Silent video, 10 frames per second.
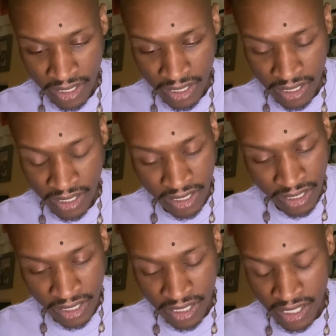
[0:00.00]
huh,
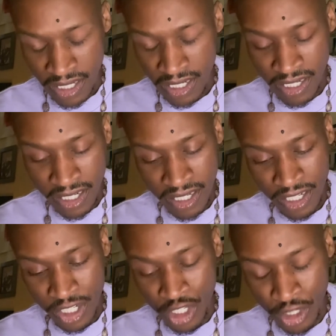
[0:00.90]

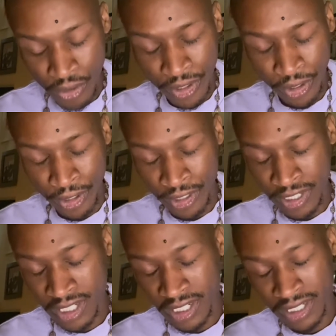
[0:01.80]
two
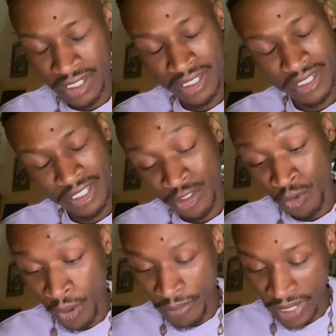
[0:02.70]
thirds
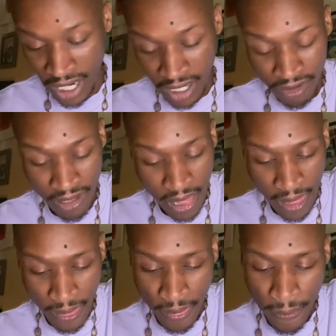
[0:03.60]
Scorpio.
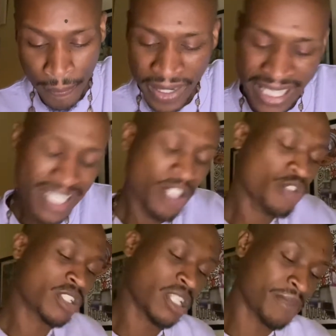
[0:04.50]
But it's
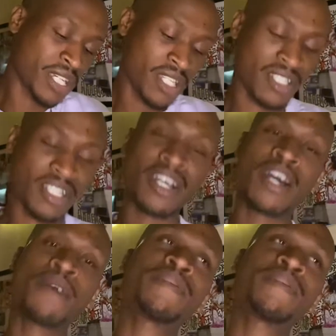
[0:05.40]
interesting because the cup